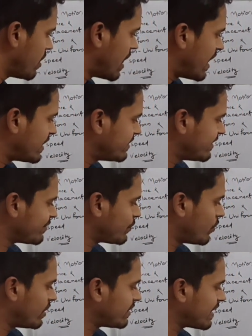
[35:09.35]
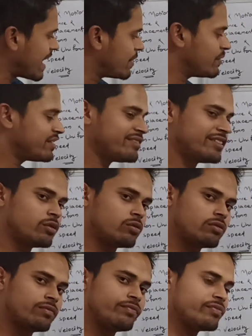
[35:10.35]
At this point, time is
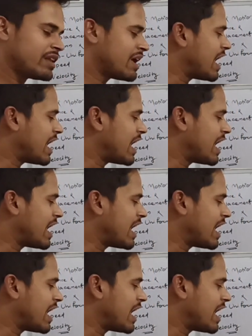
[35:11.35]
0